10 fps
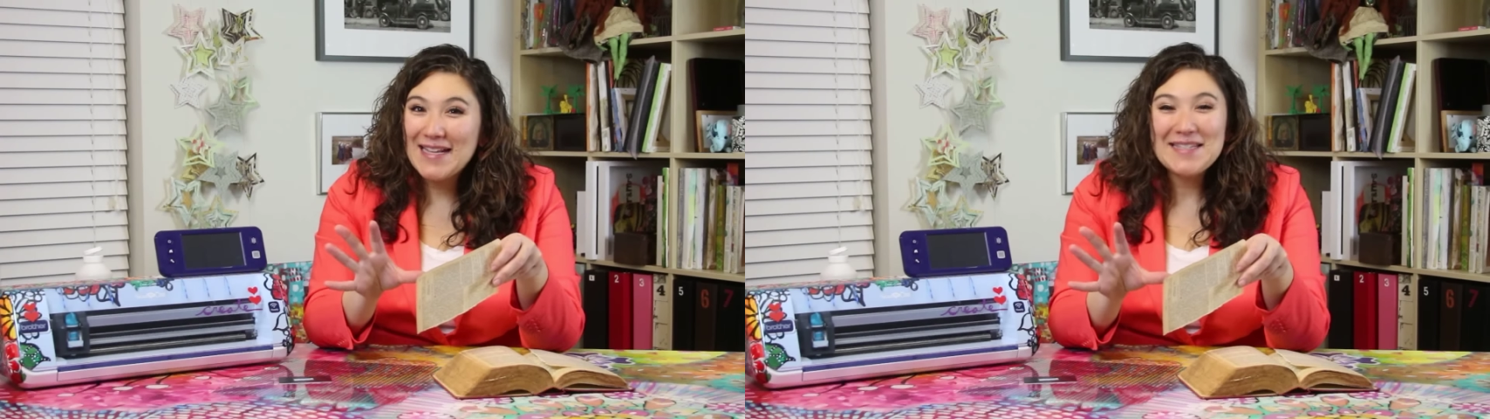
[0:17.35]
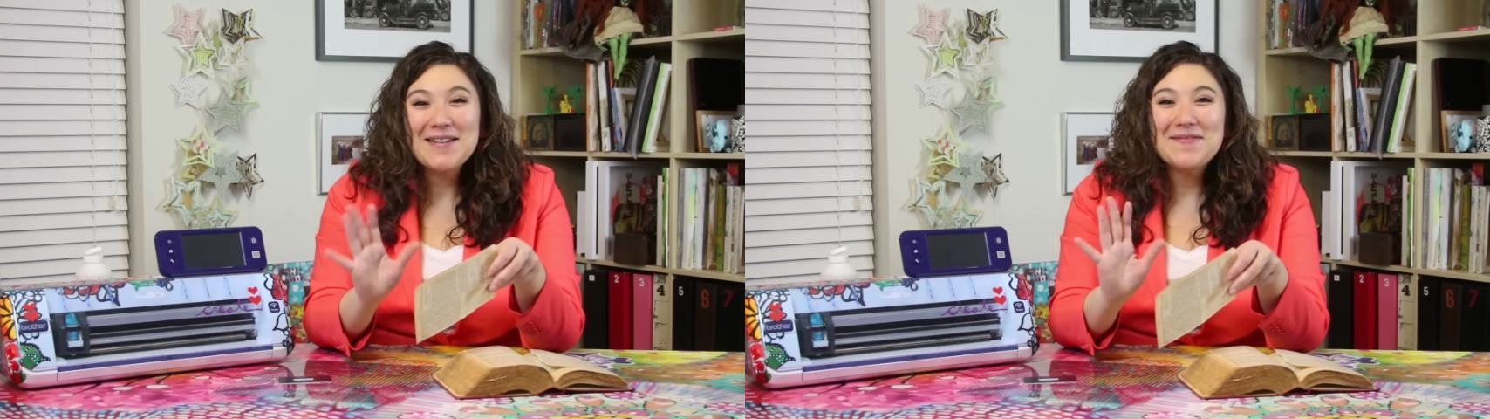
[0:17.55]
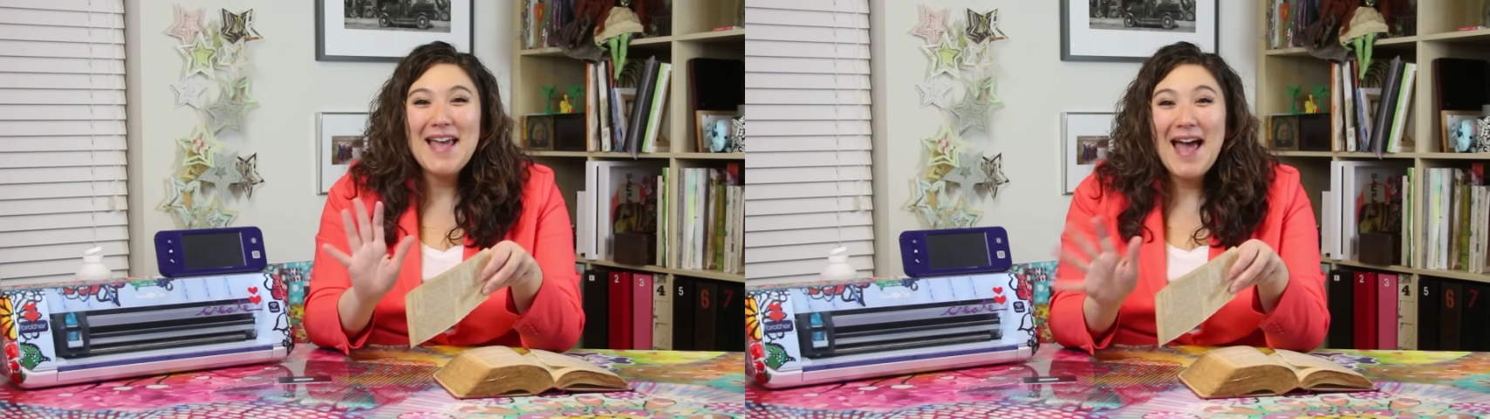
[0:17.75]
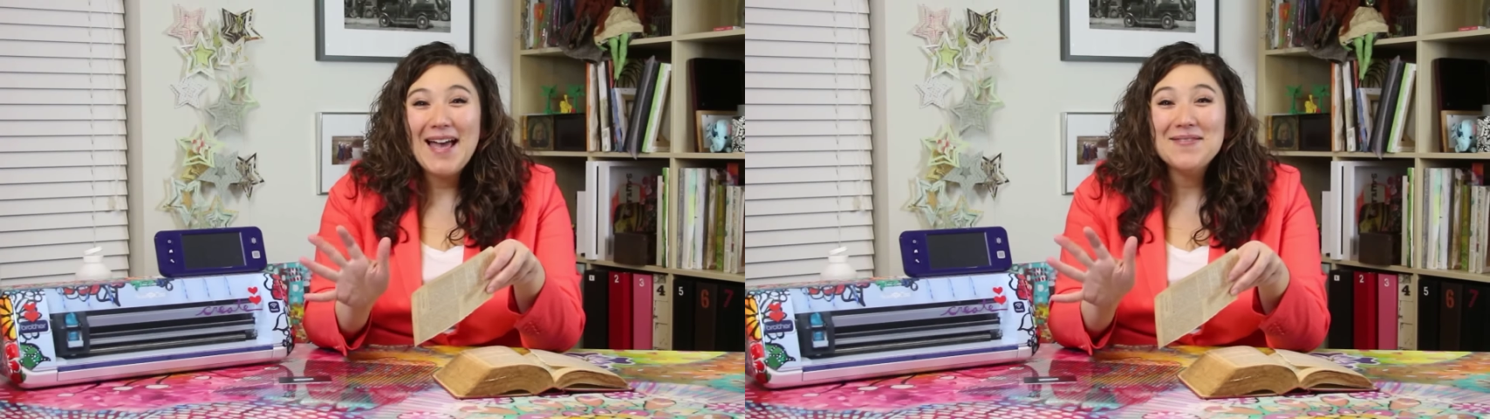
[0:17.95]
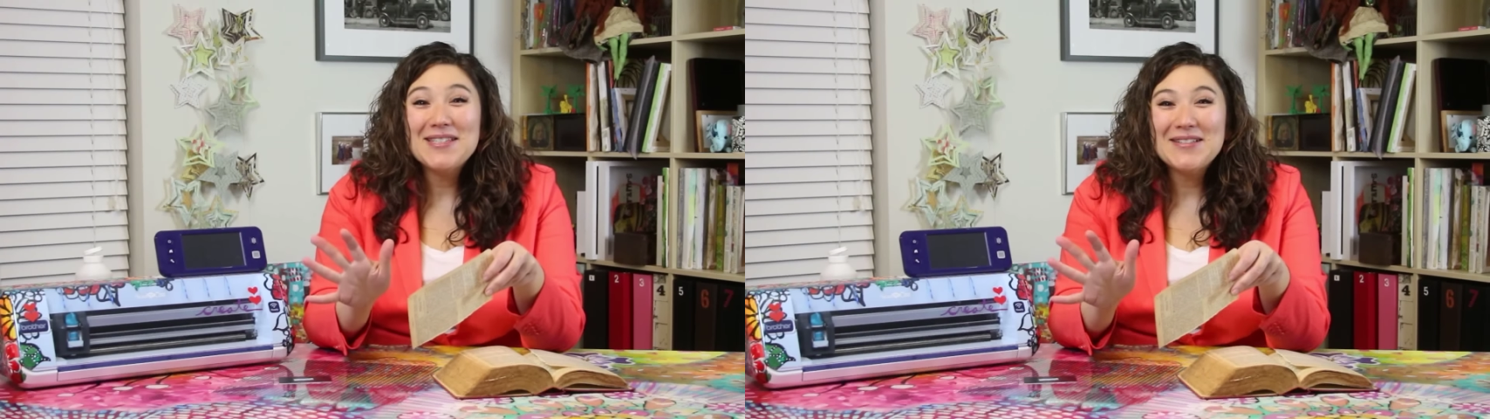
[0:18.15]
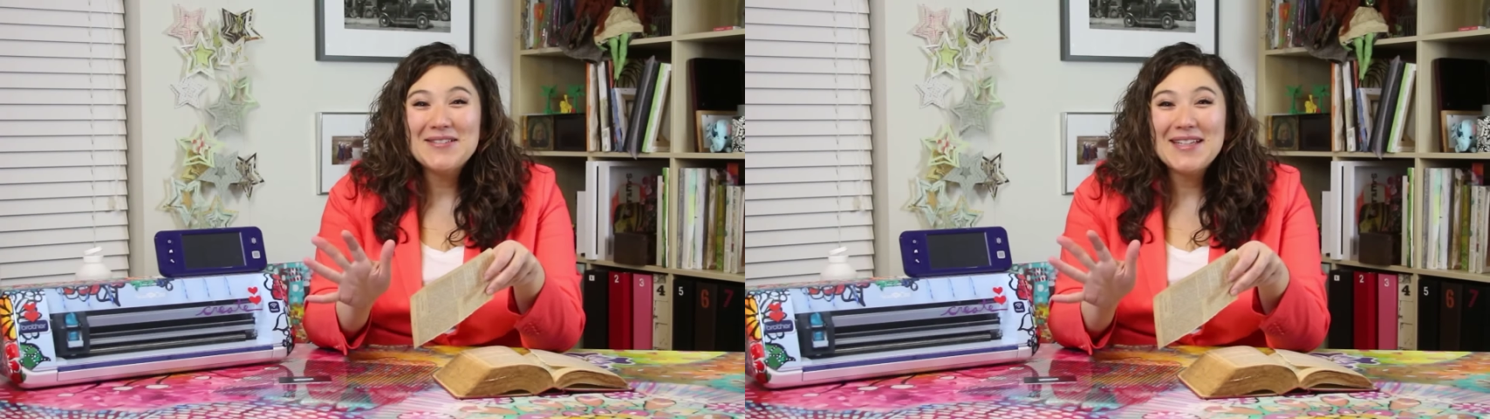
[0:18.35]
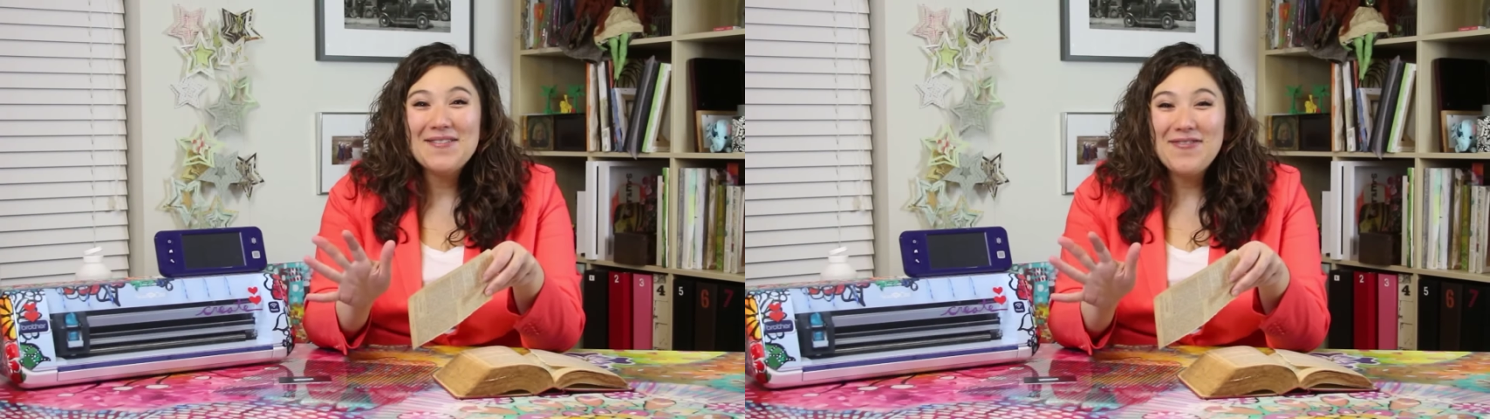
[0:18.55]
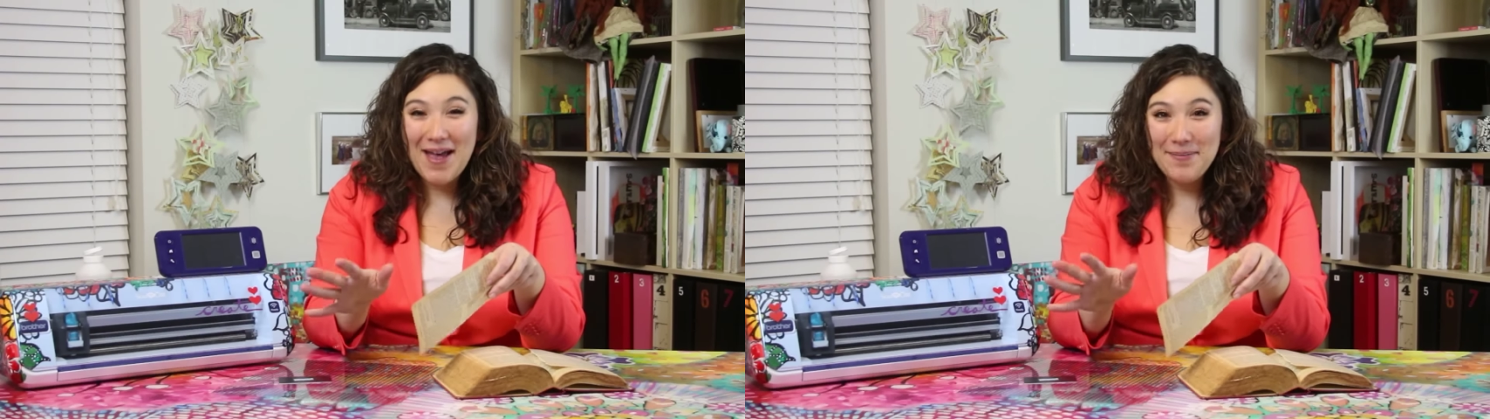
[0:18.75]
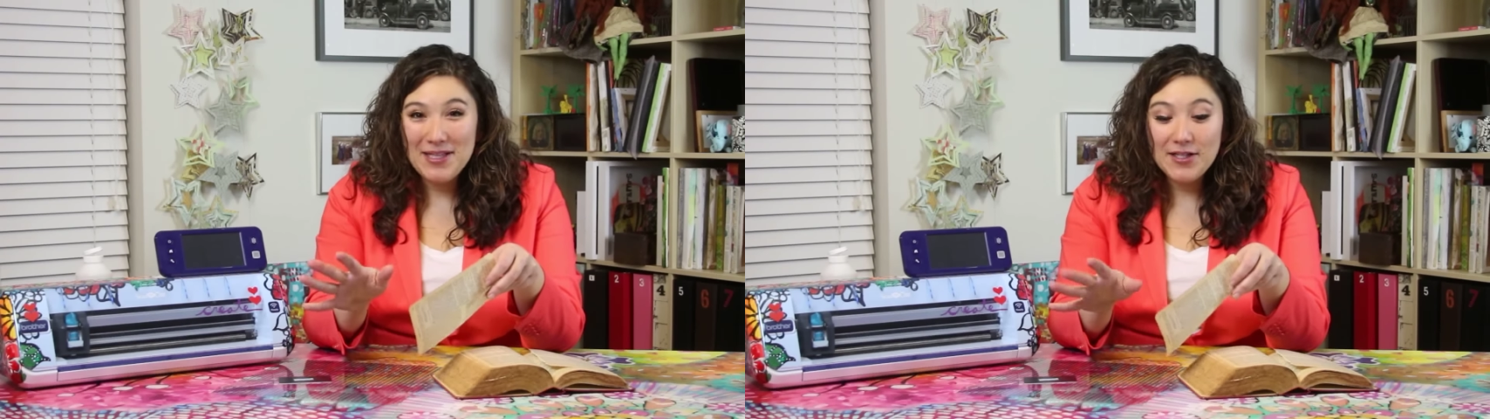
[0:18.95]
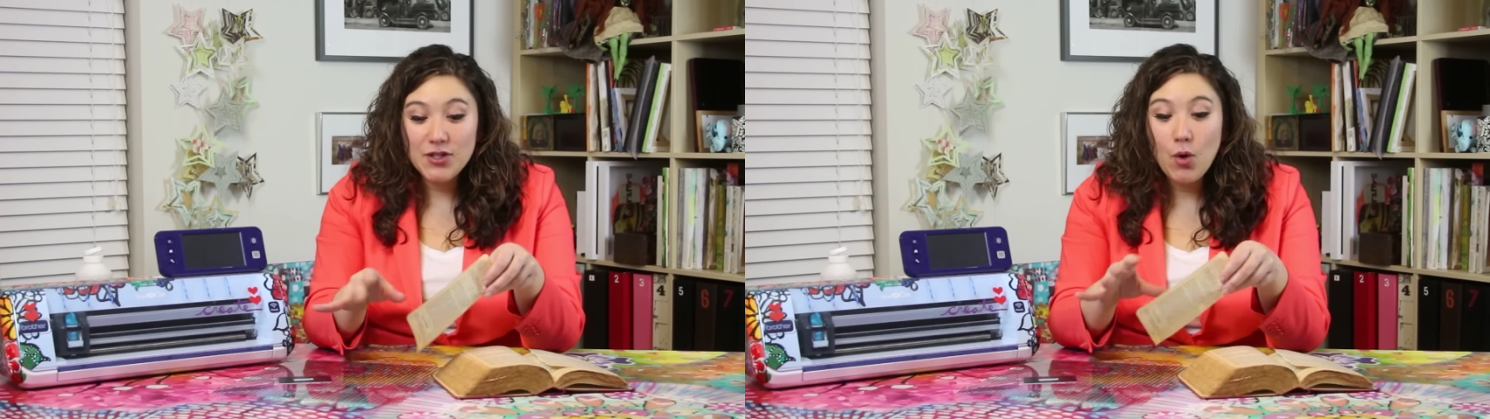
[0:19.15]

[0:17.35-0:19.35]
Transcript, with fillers: and it's going to be absolutely fabulous.